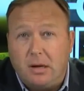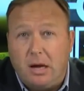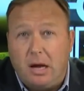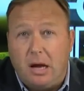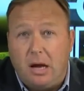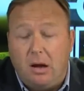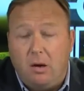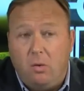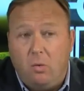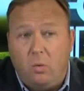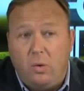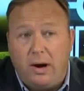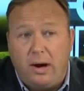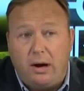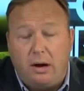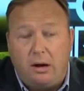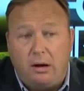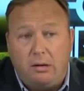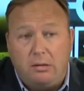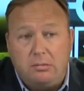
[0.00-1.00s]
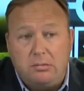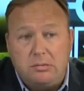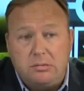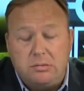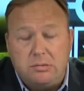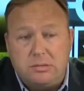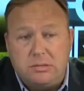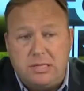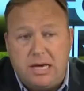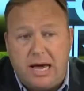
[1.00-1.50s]
Where
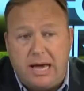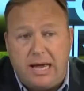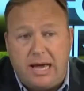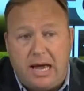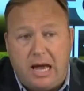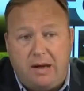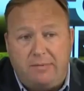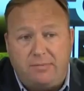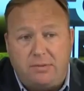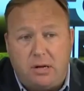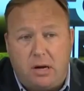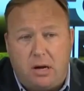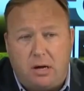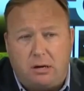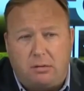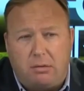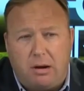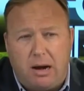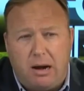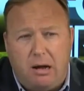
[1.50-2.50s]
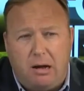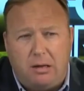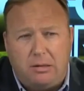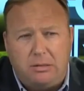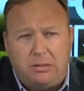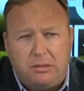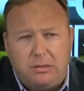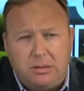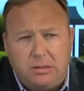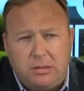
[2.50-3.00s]
they have gone
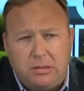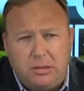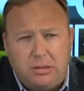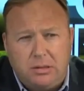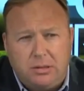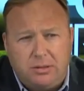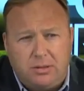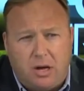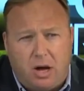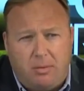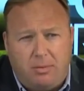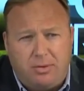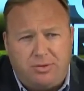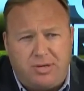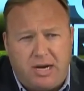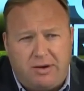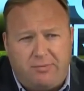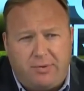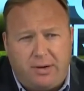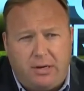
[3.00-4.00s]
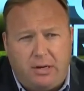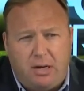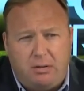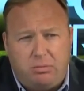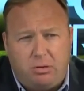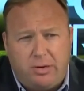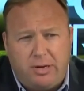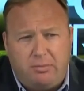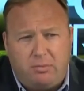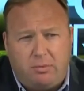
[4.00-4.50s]
around to almost every
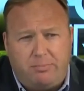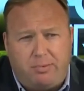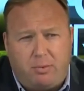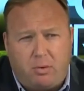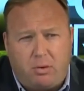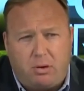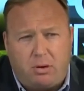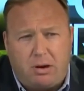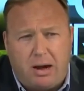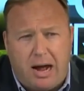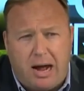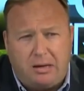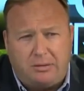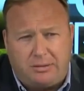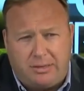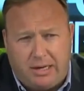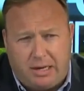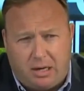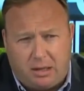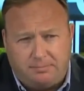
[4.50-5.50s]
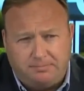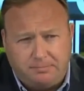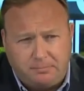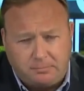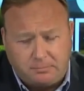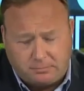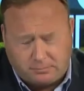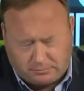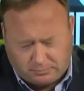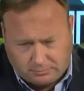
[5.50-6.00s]
Liberty reporter out there,
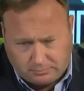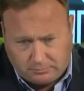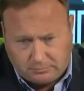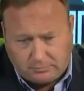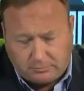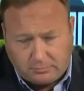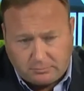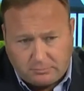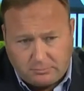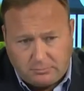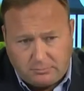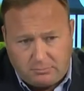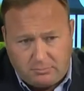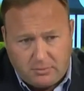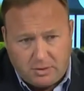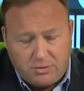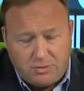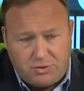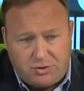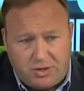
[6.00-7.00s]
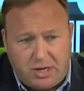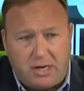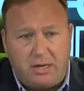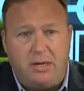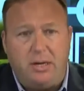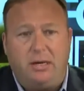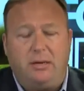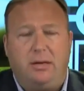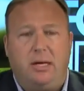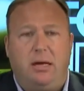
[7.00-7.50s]

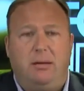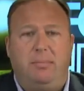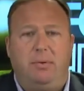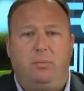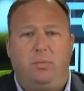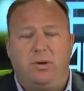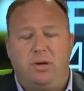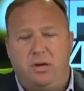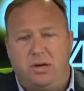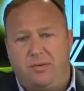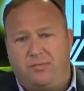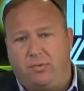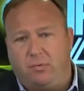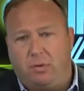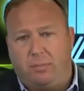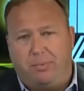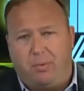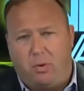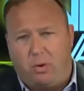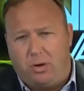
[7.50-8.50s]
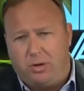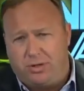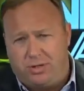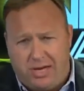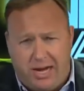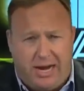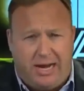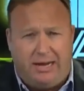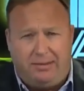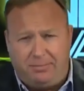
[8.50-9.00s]
sending them with different reporters'
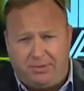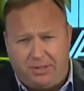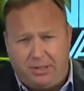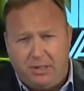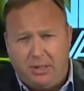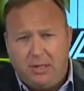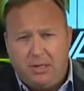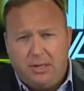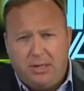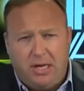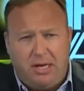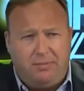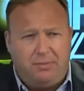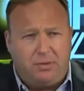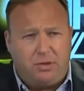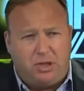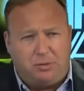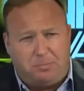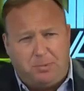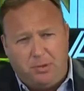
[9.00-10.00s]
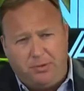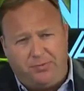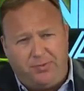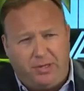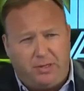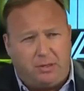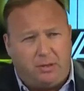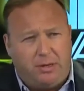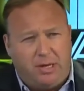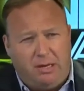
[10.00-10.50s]
names, even
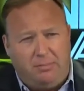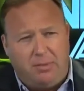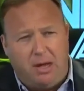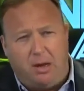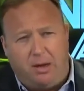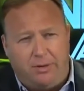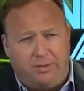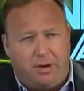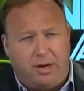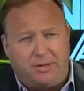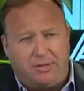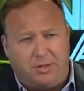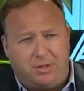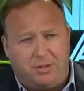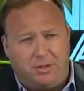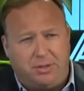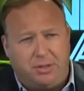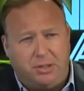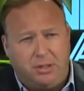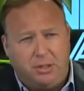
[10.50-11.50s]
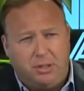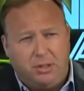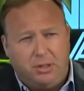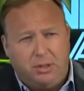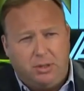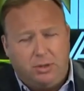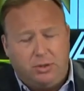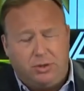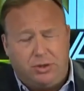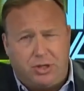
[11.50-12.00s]
spoofing their email addresses,
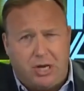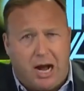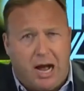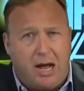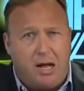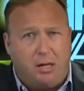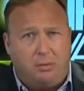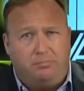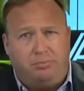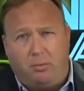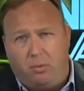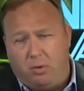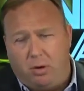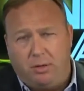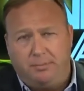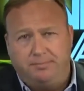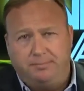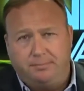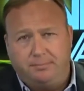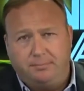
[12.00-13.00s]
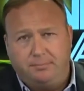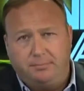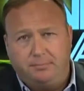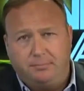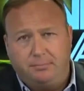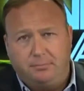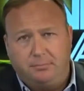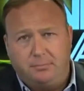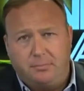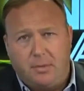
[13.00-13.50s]
child porn,
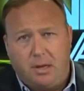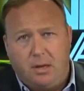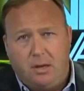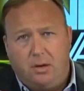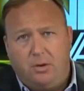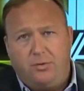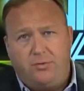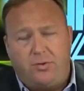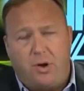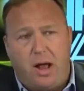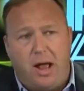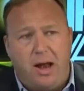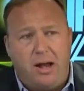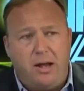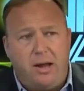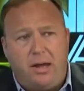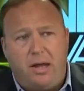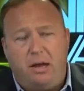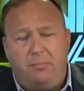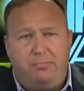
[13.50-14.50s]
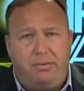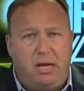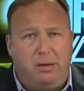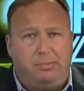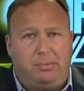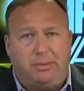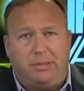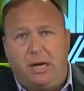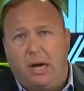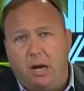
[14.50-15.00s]
trying to get
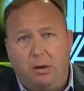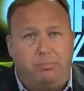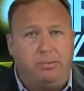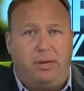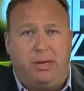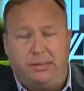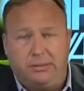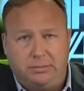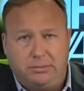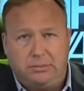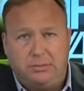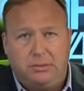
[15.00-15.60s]
people to open it.